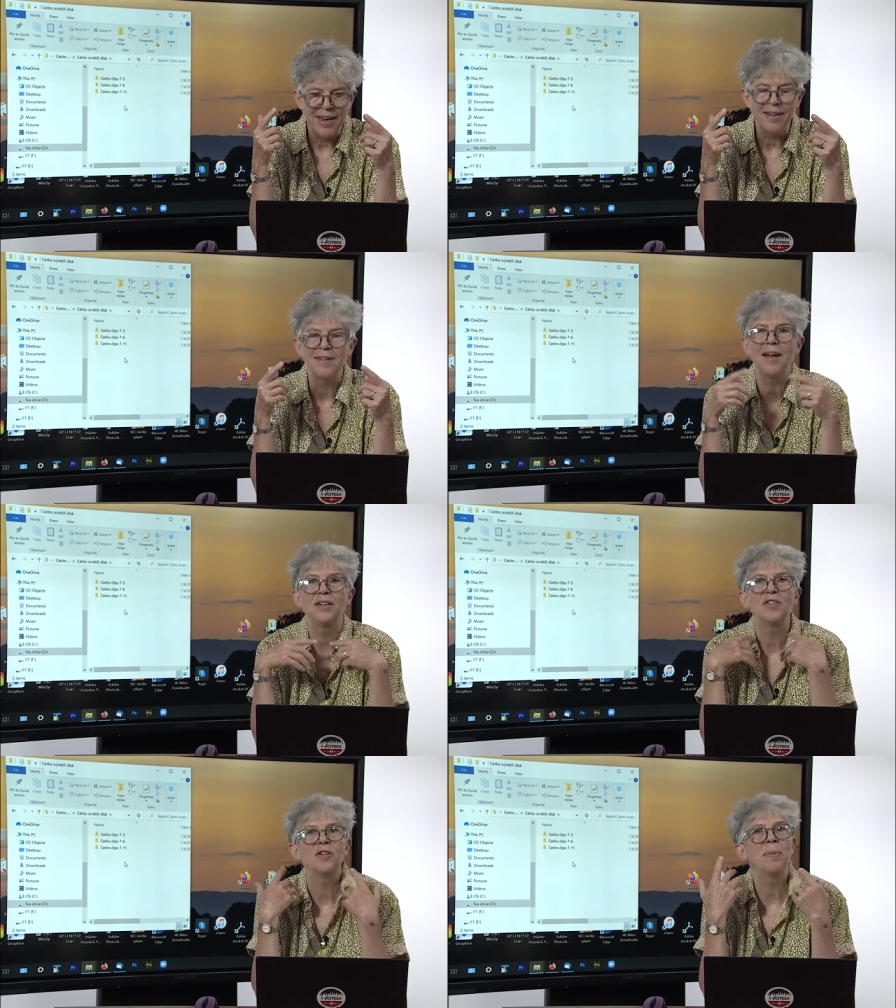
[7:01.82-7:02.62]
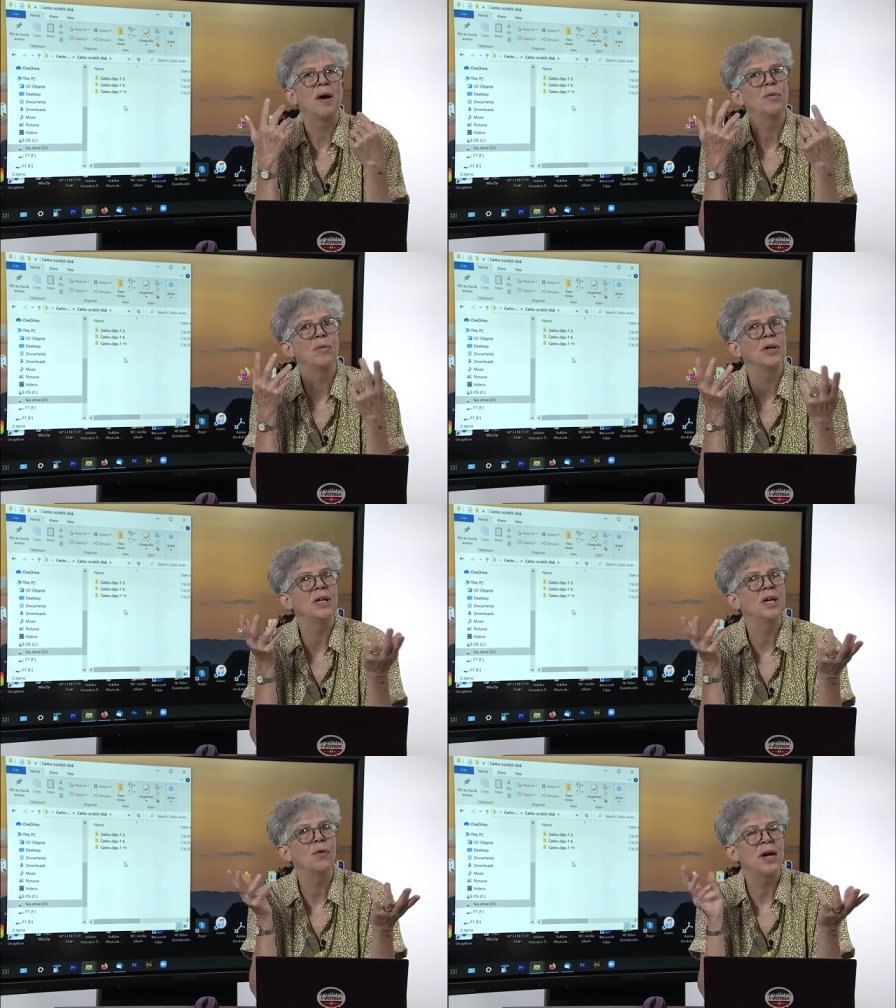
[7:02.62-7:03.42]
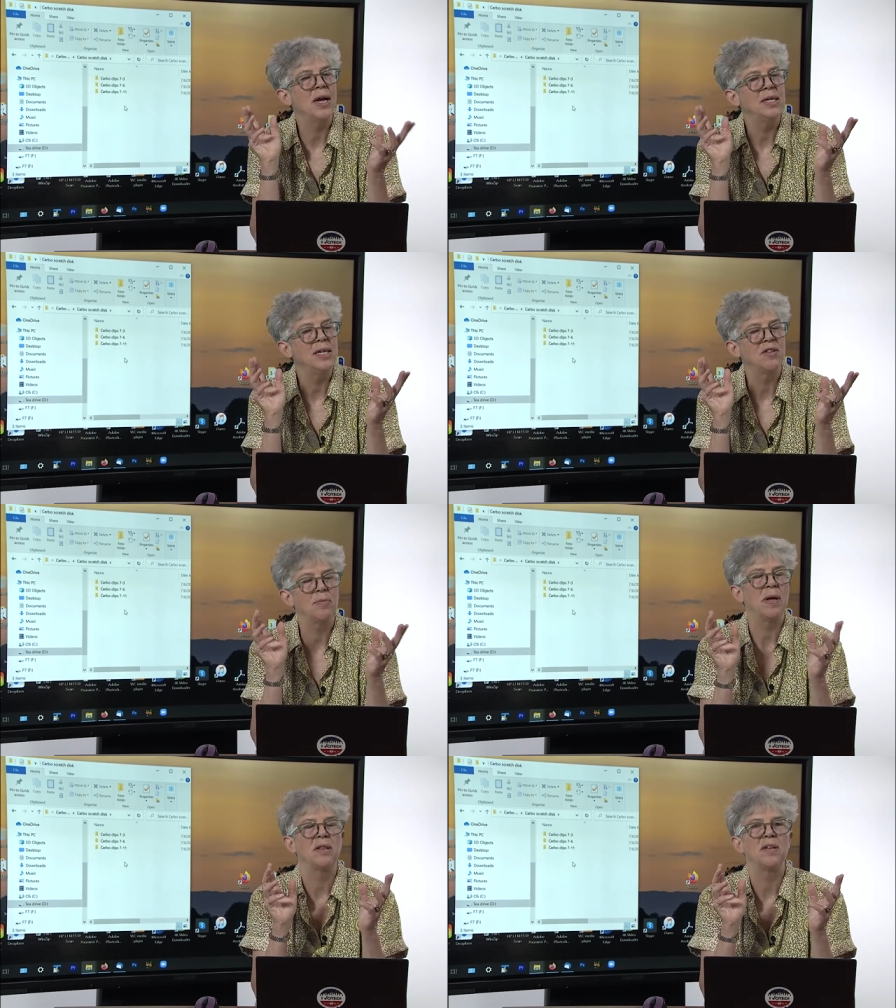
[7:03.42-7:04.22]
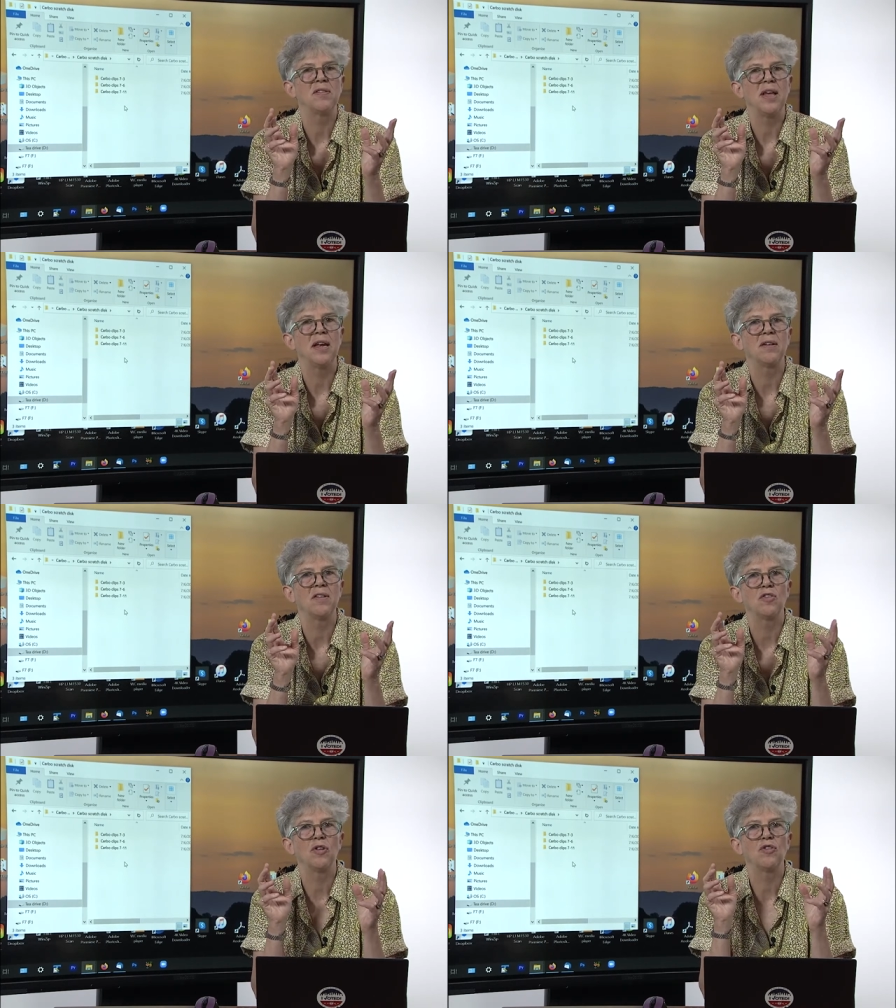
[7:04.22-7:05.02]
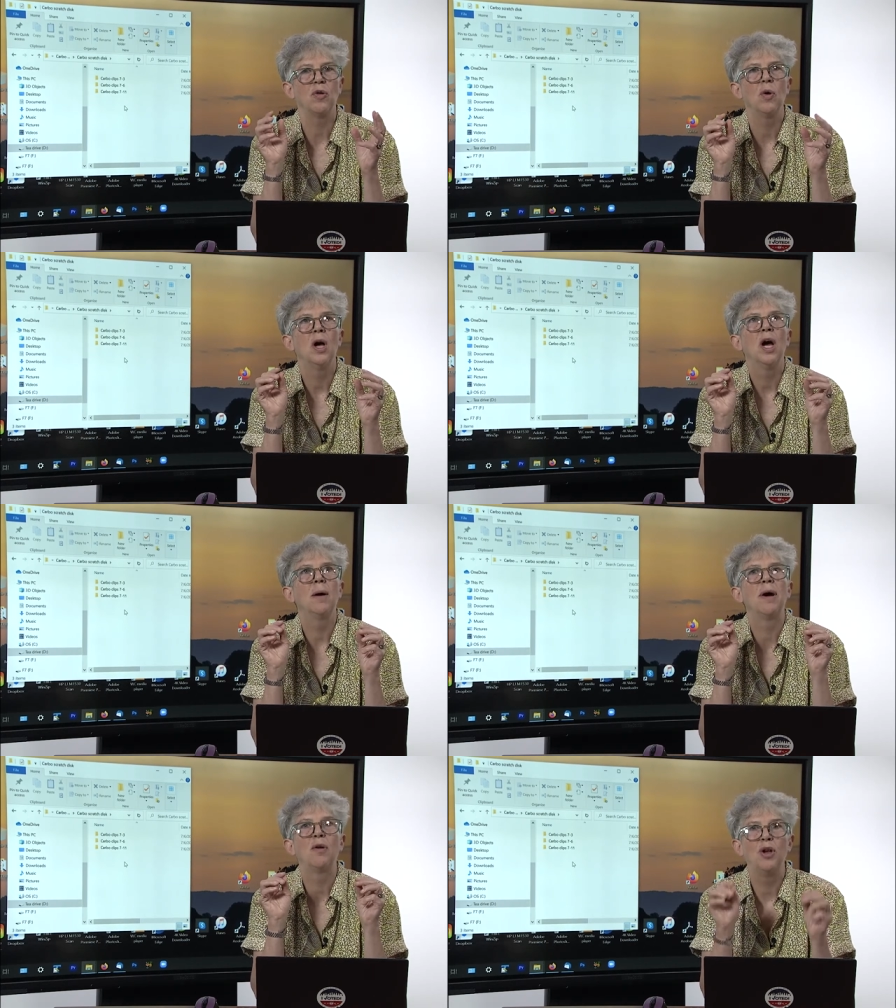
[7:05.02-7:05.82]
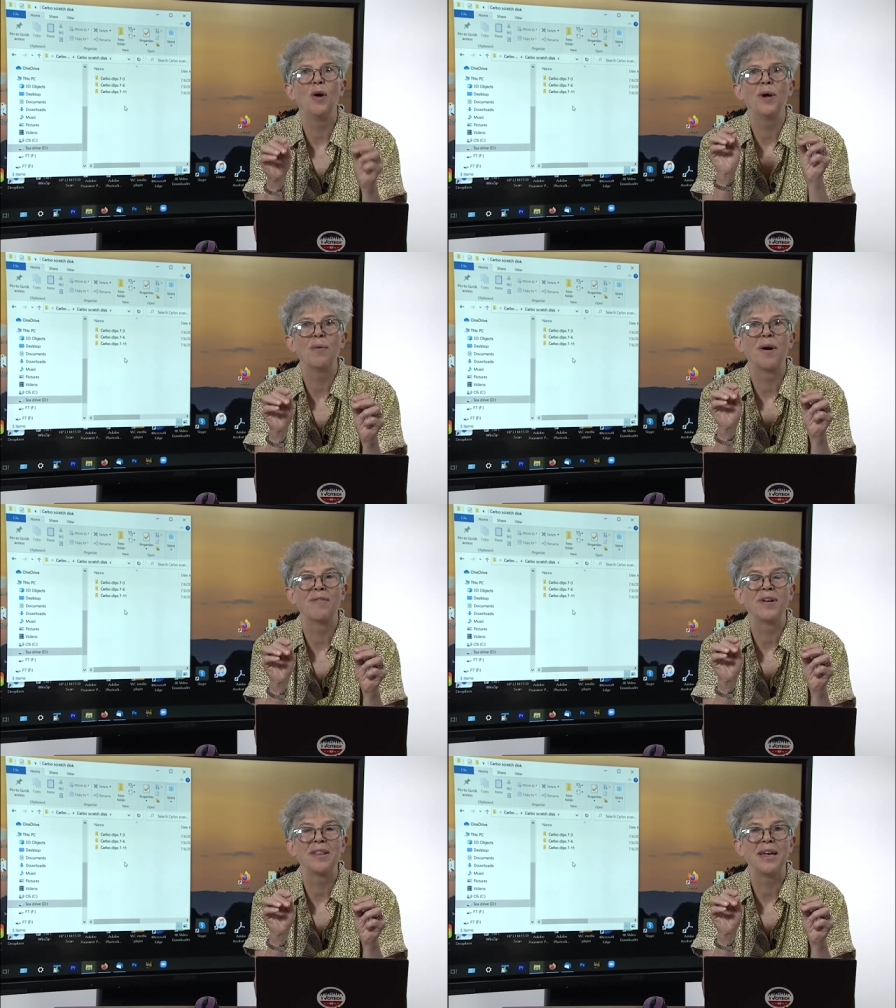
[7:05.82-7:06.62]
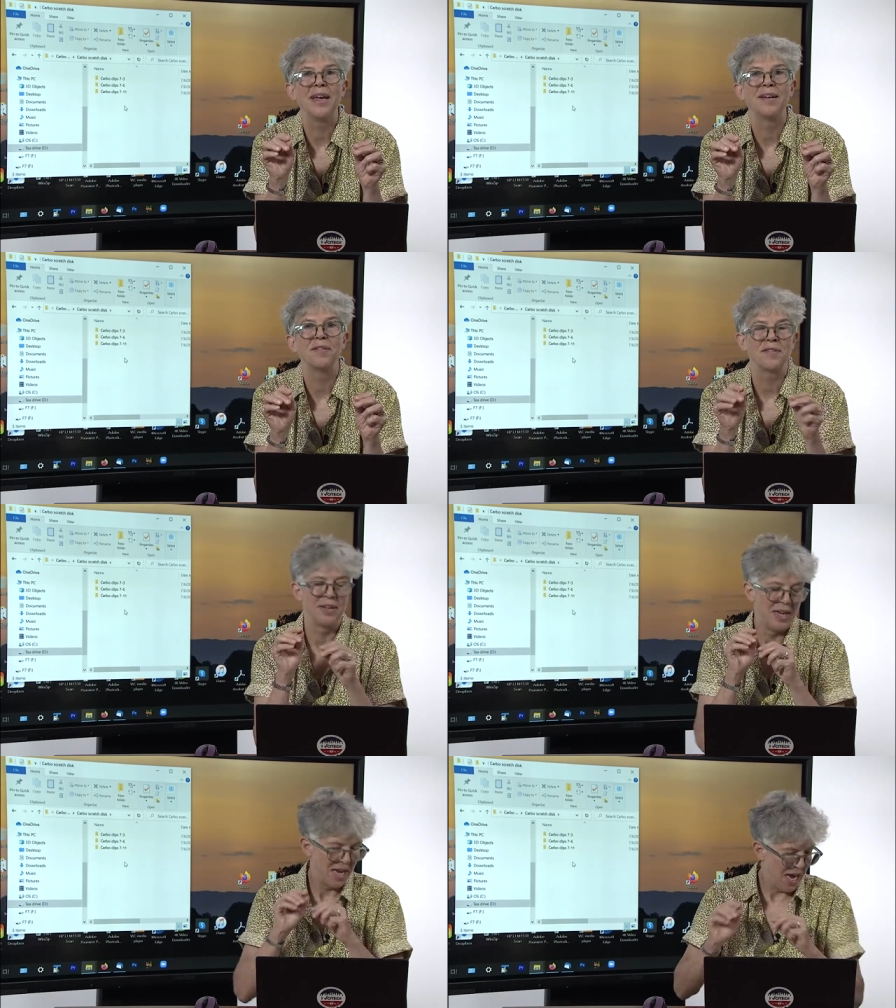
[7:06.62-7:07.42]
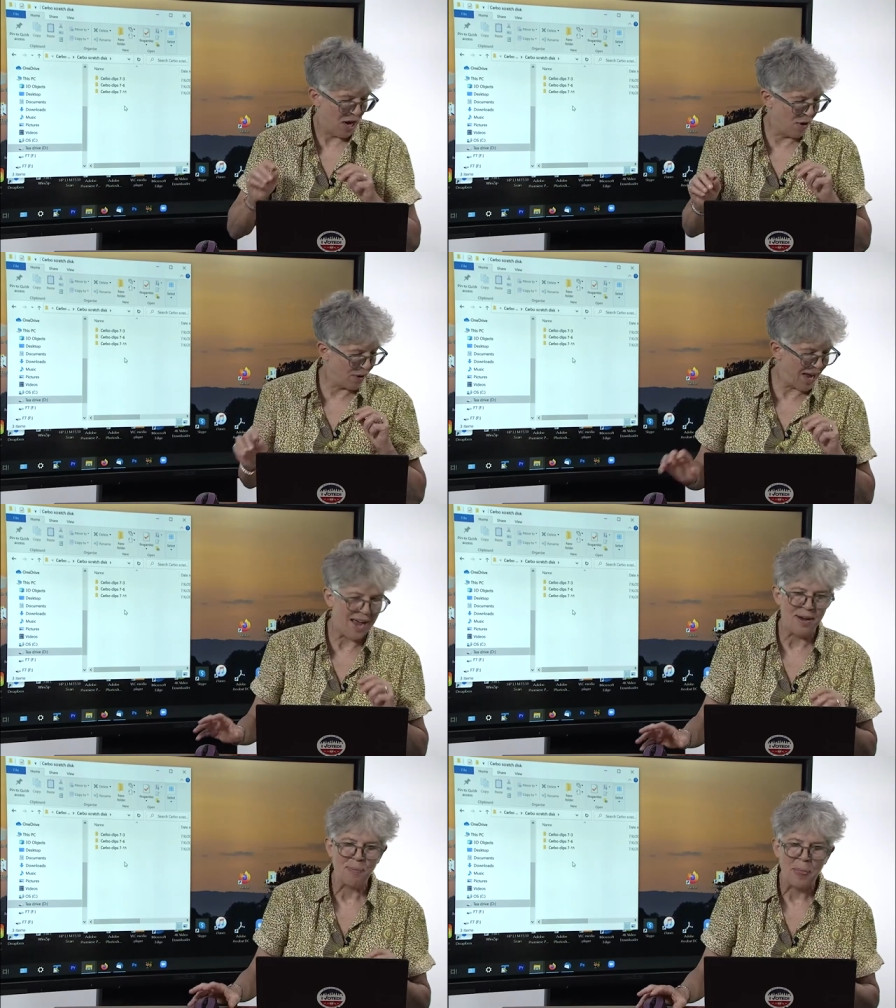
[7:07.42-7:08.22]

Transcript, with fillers: It's not just about really great ideas about the aesthetics, it's also about knowing where everything is. Okay,